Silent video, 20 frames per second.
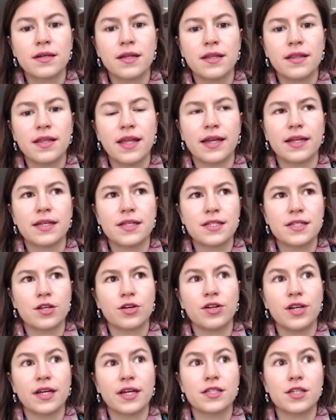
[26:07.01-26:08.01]
that is
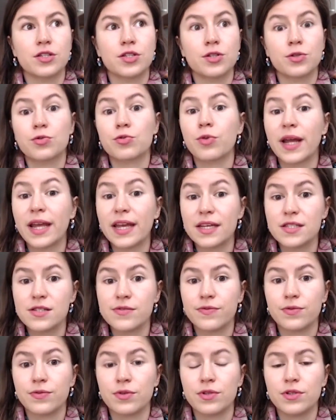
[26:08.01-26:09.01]
connected to
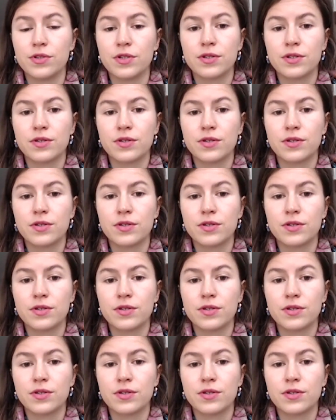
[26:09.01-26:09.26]
graceful.